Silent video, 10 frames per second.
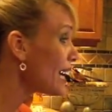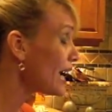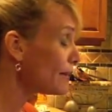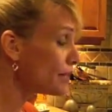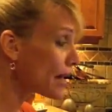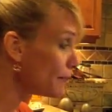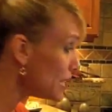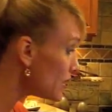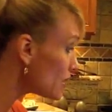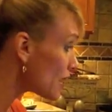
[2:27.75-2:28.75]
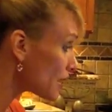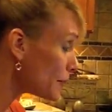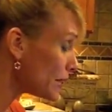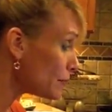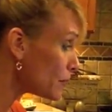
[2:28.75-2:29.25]
I'm not meeting a lot of
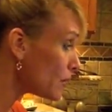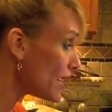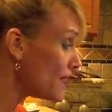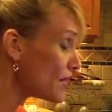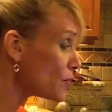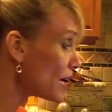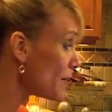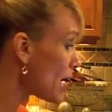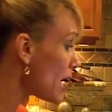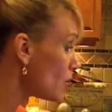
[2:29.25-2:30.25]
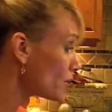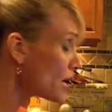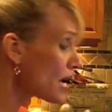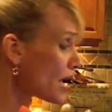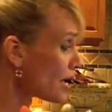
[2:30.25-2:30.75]
people, and then when I'm out,
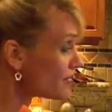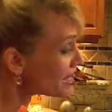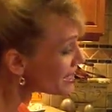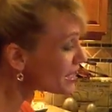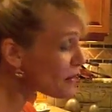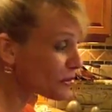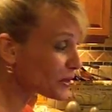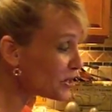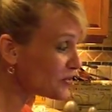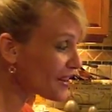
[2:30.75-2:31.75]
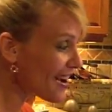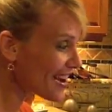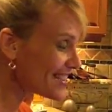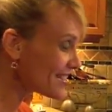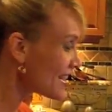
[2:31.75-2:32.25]
I've seen a couple of cute
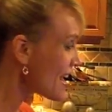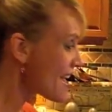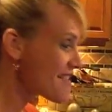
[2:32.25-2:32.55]
guys,